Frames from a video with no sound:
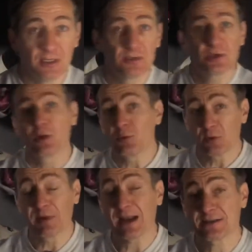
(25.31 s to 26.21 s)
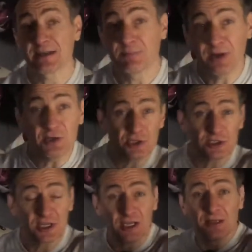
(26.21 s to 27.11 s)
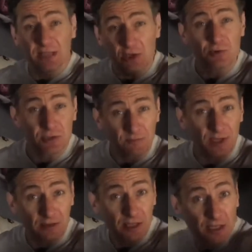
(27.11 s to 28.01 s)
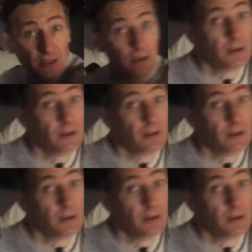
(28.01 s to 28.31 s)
So when they're practicing punches, they do something like